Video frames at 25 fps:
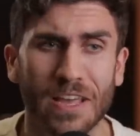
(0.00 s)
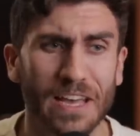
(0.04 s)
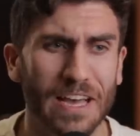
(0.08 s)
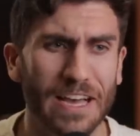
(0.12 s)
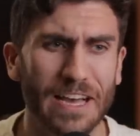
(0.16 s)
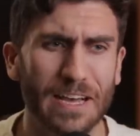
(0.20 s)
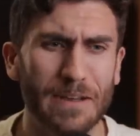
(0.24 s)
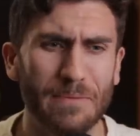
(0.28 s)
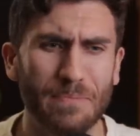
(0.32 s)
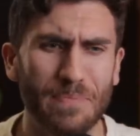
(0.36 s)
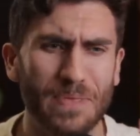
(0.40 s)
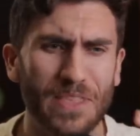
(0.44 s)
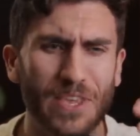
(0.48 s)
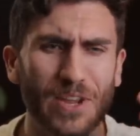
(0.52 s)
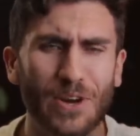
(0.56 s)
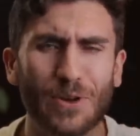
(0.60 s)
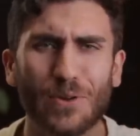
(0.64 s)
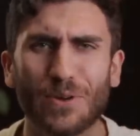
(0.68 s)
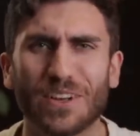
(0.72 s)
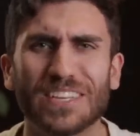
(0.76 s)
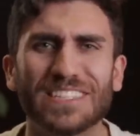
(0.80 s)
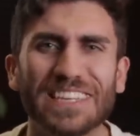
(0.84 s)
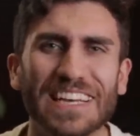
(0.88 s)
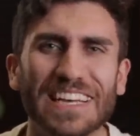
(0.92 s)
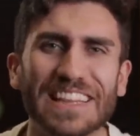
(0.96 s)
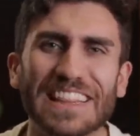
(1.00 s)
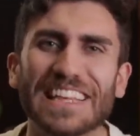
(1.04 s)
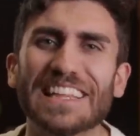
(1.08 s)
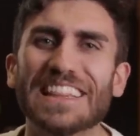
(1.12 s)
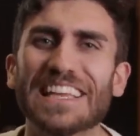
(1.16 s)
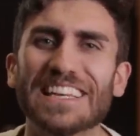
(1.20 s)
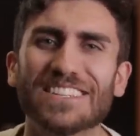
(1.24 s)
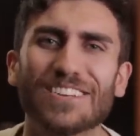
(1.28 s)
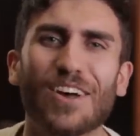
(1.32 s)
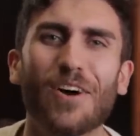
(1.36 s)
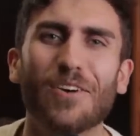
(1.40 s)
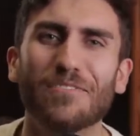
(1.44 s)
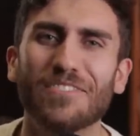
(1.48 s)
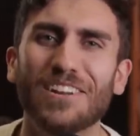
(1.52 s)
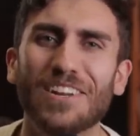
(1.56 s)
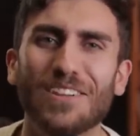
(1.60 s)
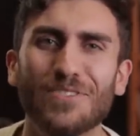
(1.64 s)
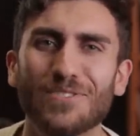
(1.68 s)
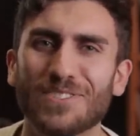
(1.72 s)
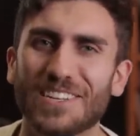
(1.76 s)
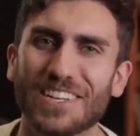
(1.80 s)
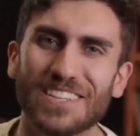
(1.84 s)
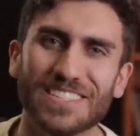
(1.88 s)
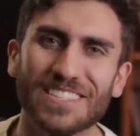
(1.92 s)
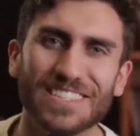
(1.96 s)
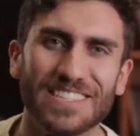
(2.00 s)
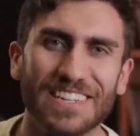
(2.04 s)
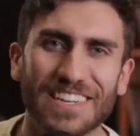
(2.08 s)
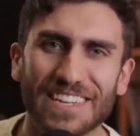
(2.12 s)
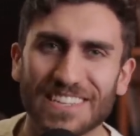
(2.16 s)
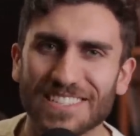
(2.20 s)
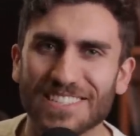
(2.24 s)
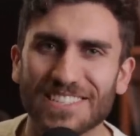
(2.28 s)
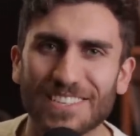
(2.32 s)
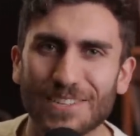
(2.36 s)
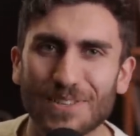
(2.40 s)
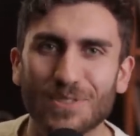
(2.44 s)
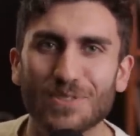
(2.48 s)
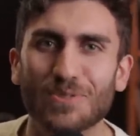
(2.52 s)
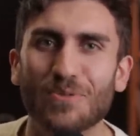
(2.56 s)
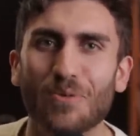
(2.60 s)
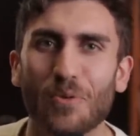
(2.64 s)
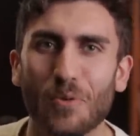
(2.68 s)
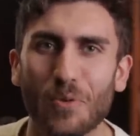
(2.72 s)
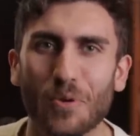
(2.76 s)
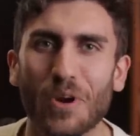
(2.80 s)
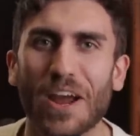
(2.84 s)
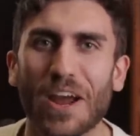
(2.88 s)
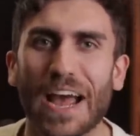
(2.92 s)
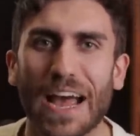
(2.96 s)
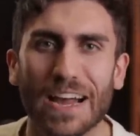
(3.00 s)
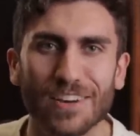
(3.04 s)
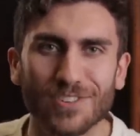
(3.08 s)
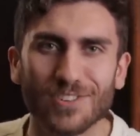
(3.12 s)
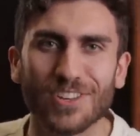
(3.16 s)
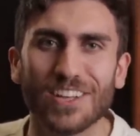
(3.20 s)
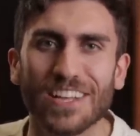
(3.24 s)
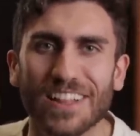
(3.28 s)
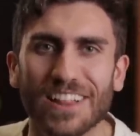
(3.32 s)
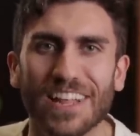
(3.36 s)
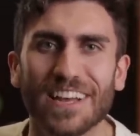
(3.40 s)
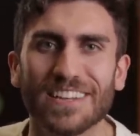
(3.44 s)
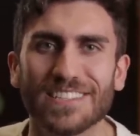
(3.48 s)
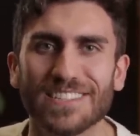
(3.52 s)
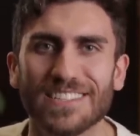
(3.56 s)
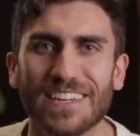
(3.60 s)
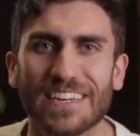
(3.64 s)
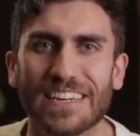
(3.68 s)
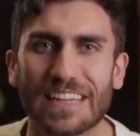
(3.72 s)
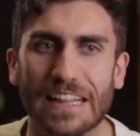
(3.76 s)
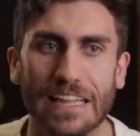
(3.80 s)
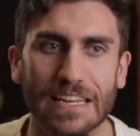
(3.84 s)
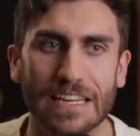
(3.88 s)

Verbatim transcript: um, you know, because I think that's often used as an excuse for actually lusting.